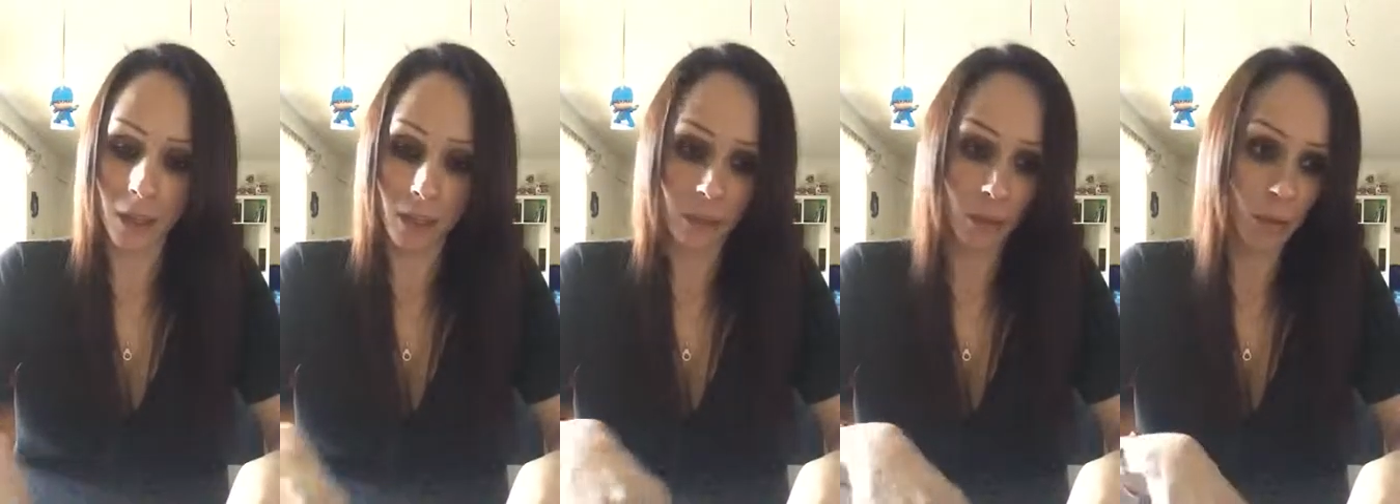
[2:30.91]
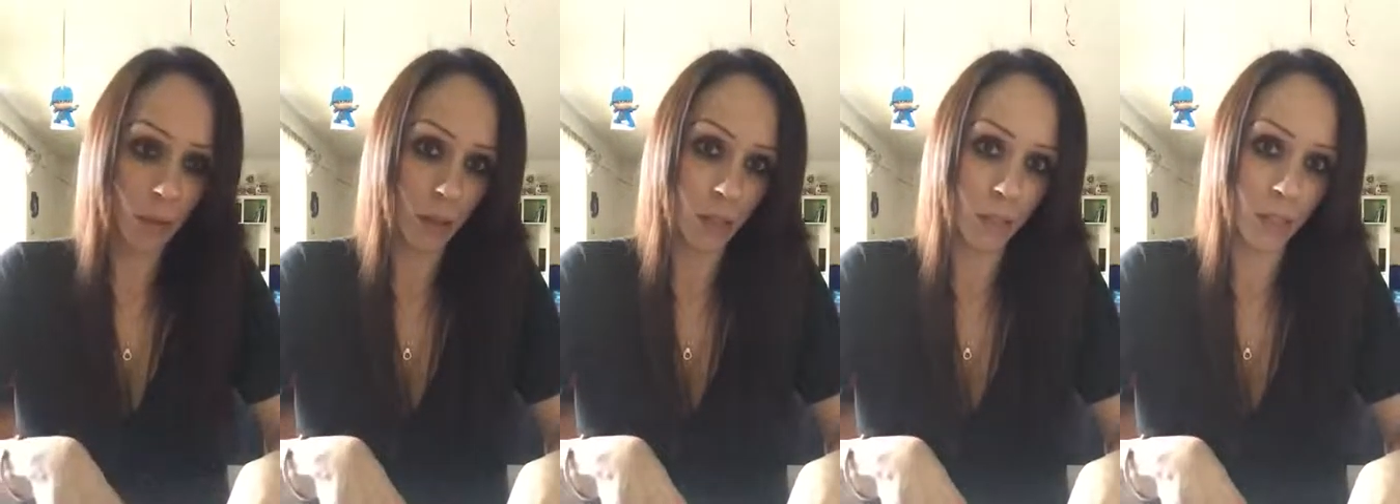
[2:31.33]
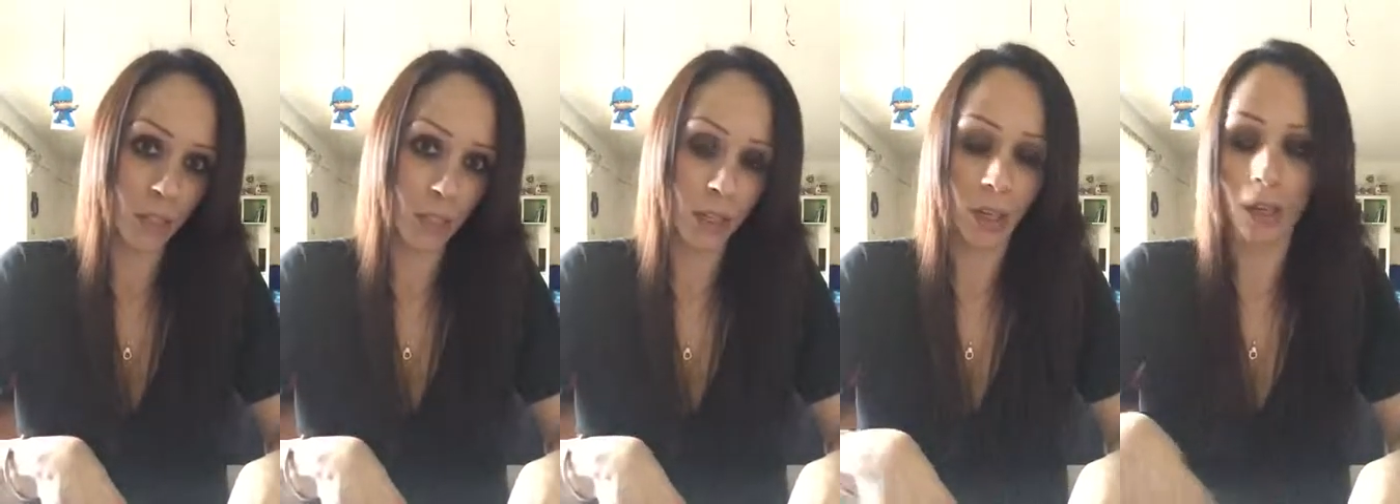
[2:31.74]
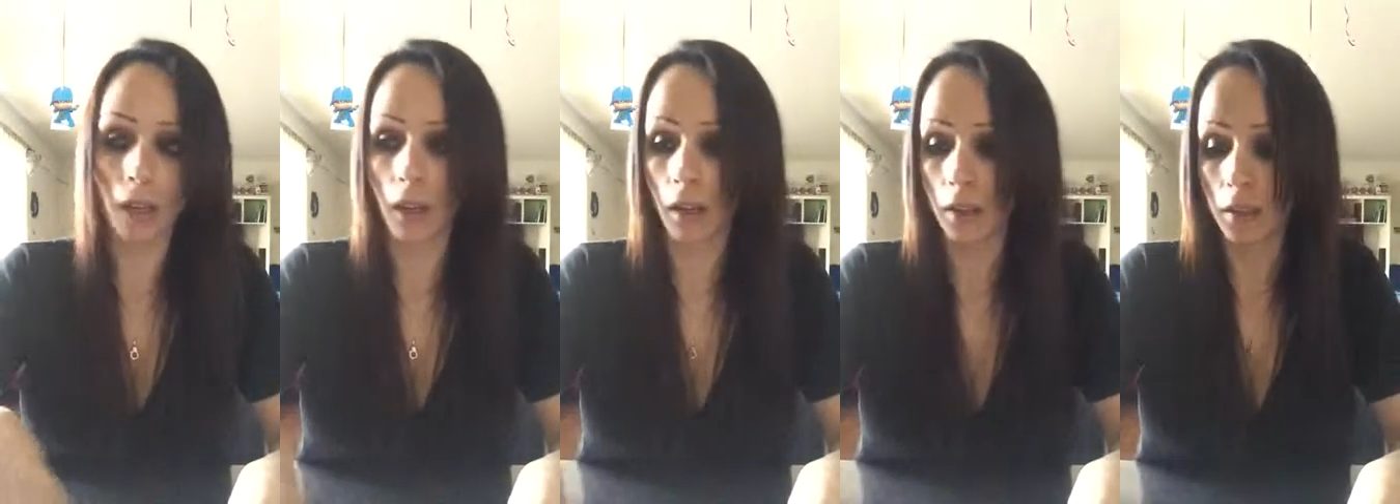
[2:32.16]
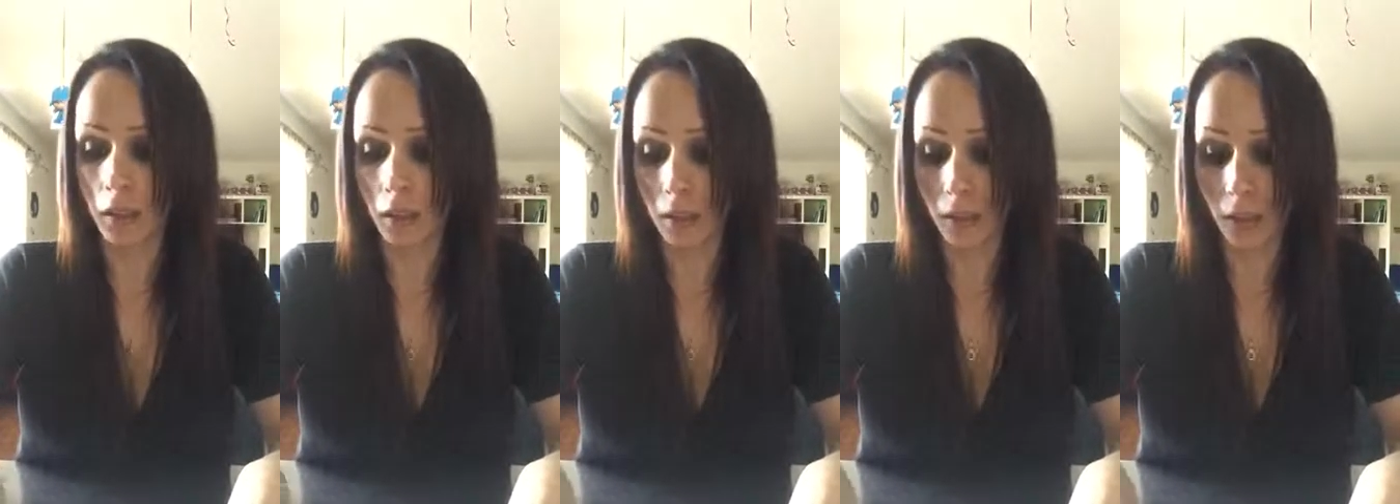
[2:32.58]
his notes on Virginia and
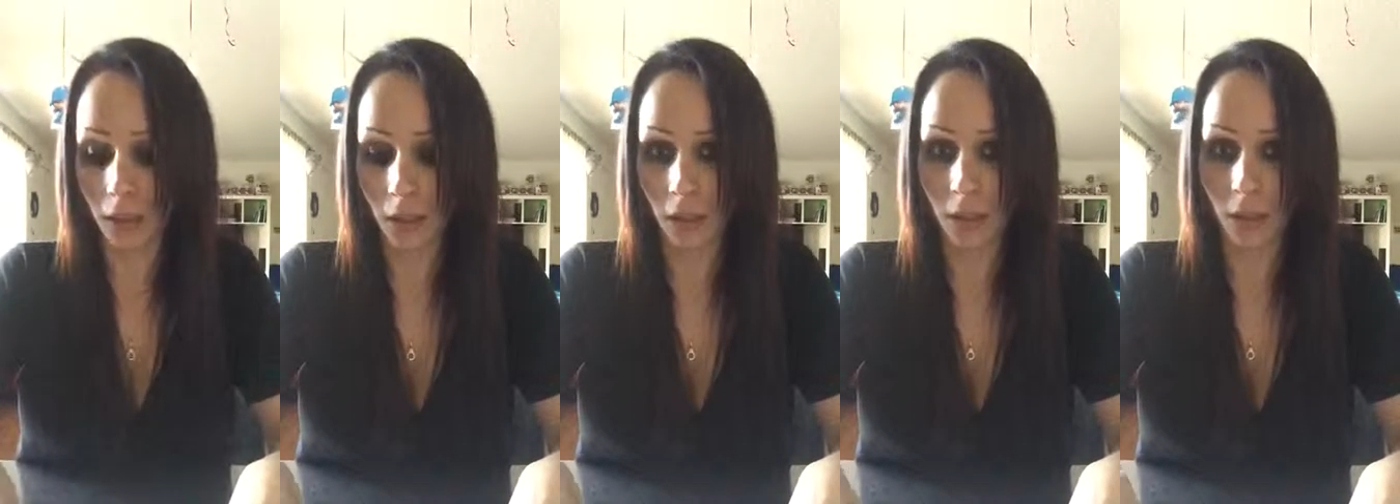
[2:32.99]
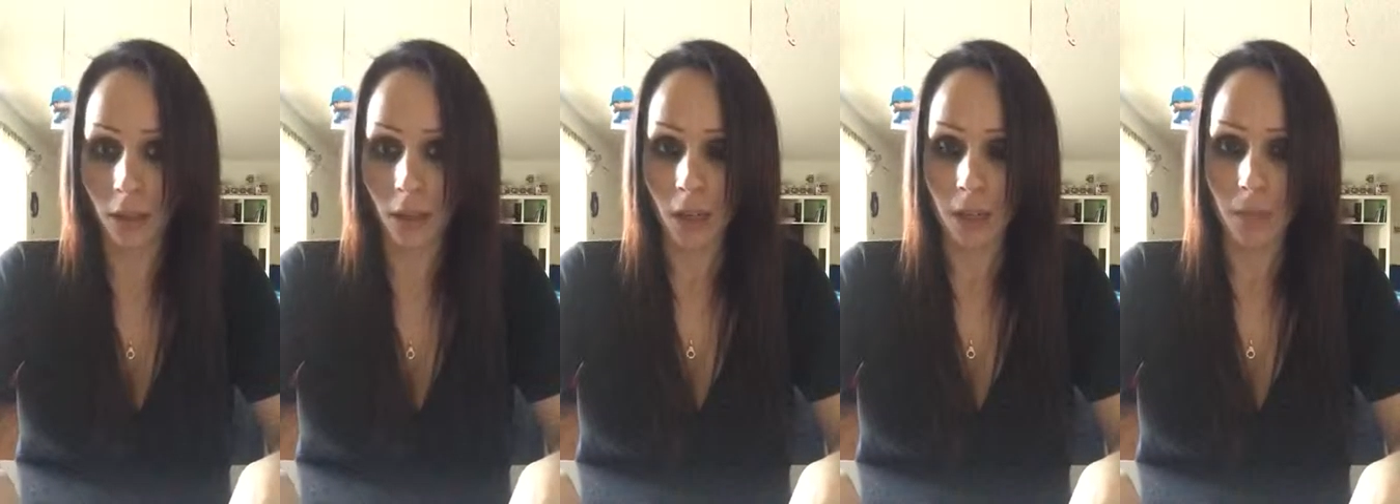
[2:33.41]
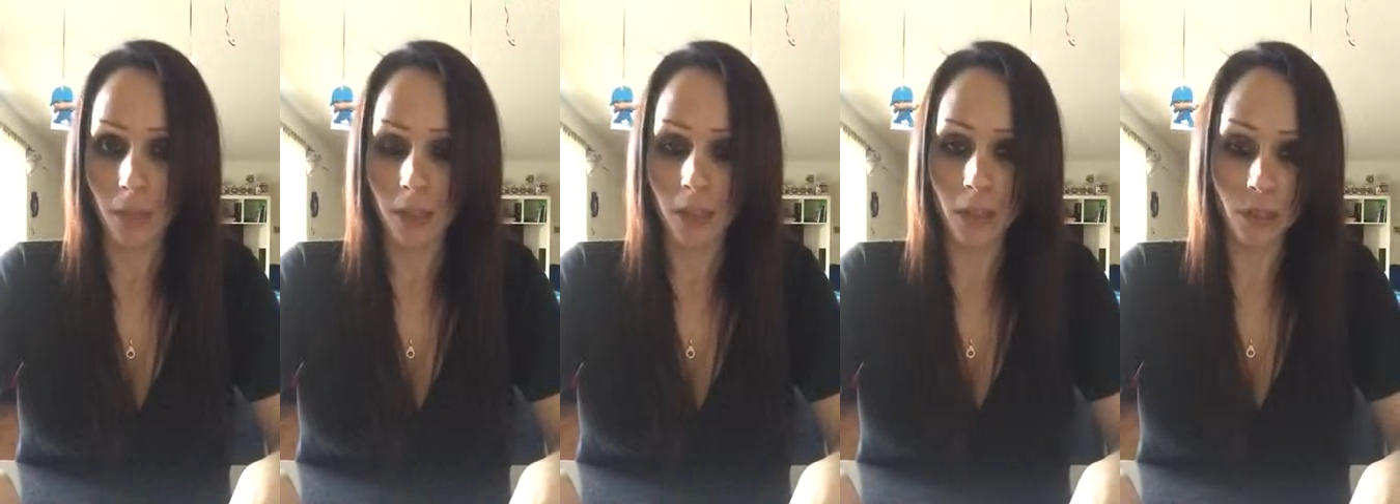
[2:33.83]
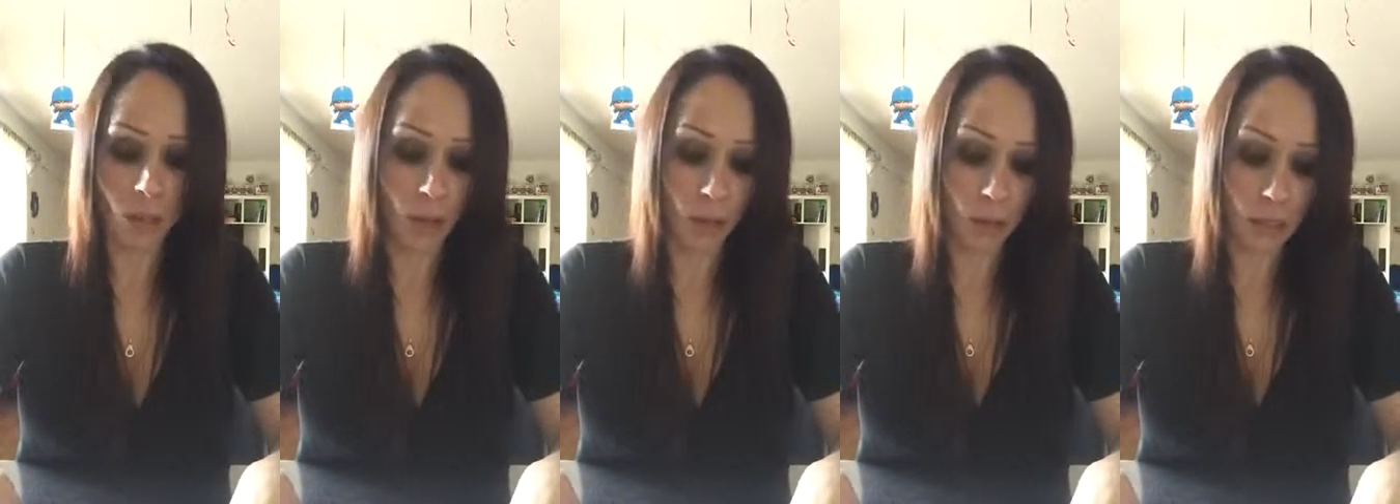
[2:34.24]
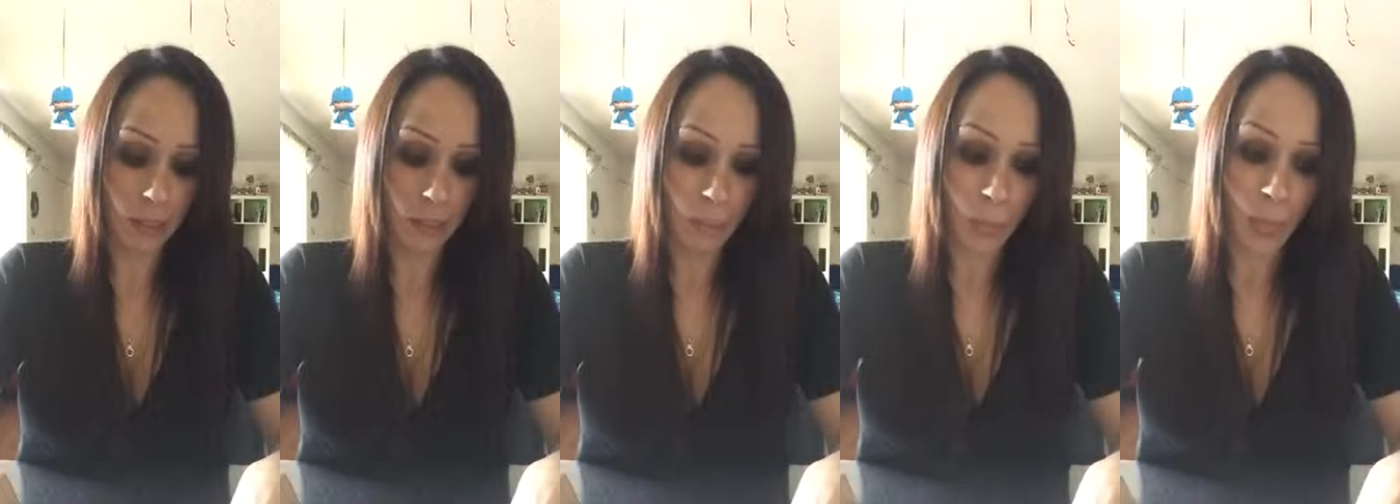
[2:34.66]
his message to Congress.